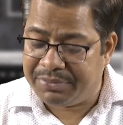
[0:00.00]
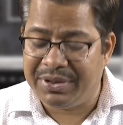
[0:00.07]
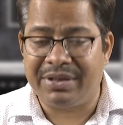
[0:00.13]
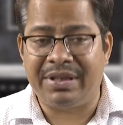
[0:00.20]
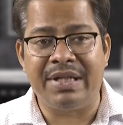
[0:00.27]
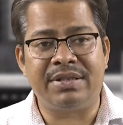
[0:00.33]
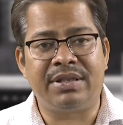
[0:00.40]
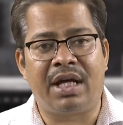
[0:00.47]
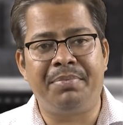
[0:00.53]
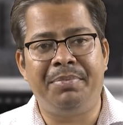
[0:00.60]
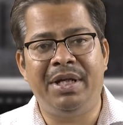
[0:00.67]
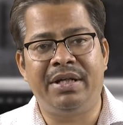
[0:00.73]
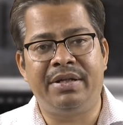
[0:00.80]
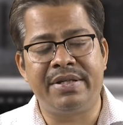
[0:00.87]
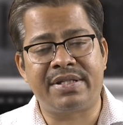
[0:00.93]
the things are
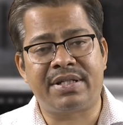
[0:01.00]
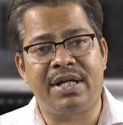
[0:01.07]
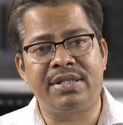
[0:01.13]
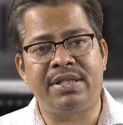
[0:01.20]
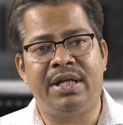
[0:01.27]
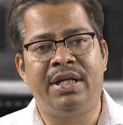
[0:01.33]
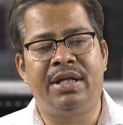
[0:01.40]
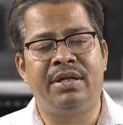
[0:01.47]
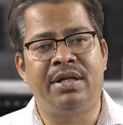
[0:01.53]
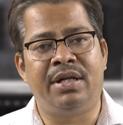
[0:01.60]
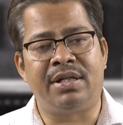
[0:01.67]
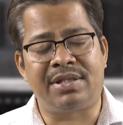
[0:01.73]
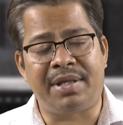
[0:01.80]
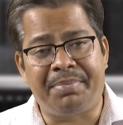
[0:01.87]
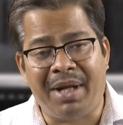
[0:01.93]
being discussed in uh,
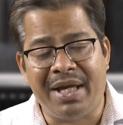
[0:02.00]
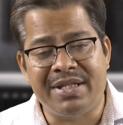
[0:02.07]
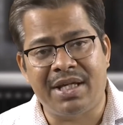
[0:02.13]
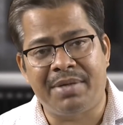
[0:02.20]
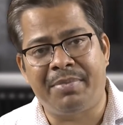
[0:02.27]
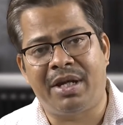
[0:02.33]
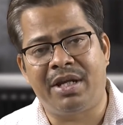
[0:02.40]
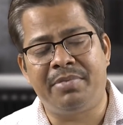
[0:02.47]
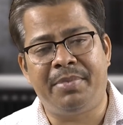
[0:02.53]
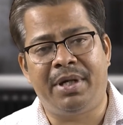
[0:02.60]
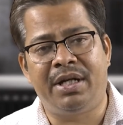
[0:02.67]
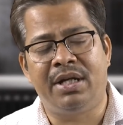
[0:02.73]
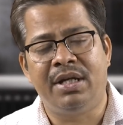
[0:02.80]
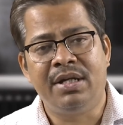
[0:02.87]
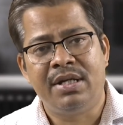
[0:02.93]
supply chain
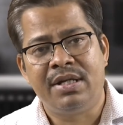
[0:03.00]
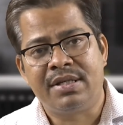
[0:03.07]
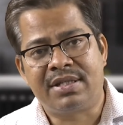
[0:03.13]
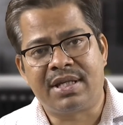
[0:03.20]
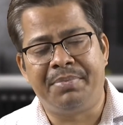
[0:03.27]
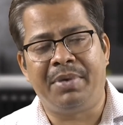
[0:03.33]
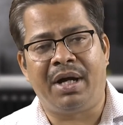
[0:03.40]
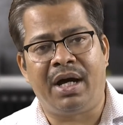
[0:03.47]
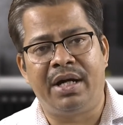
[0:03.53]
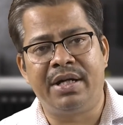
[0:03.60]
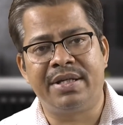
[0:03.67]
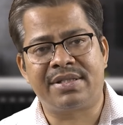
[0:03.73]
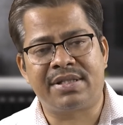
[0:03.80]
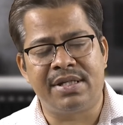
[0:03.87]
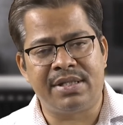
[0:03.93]
management, some are
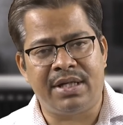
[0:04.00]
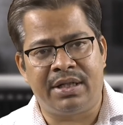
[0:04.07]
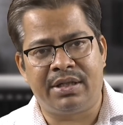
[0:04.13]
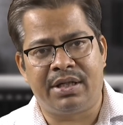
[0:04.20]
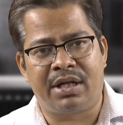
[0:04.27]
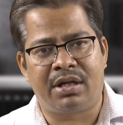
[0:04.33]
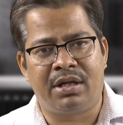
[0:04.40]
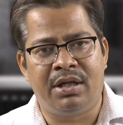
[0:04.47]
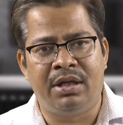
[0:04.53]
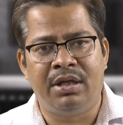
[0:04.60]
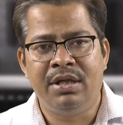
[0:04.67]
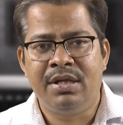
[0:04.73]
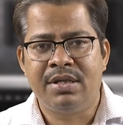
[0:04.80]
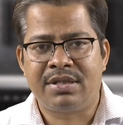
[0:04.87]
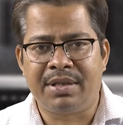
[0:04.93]
discussed under uh,
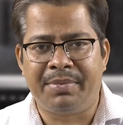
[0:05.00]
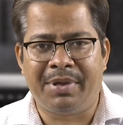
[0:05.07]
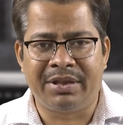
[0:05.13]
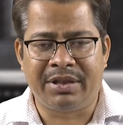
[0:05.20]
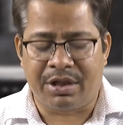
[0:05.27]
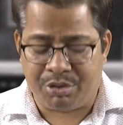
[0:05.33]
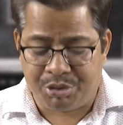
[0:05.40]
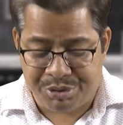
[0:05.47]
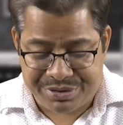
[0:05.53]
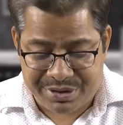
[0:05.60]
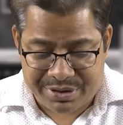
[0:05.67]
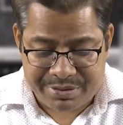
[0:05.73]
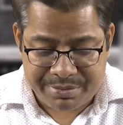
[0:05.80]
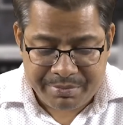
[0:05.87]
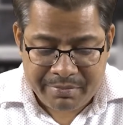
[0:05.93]
some other
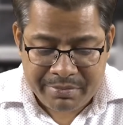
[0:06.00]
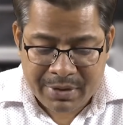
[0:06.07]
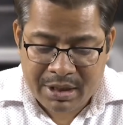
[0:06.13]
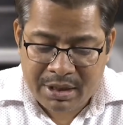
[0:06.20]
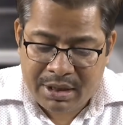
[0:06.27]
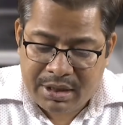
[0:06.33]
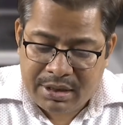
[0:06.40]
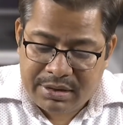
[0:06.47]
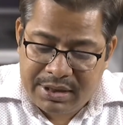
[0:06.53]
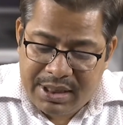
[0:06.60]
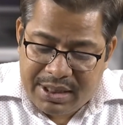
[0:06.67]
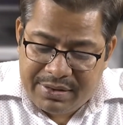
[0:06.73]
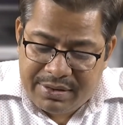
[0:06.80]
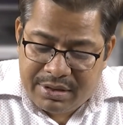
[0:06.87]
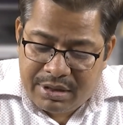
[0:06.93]
courses.
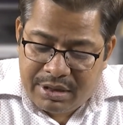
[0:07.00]
Then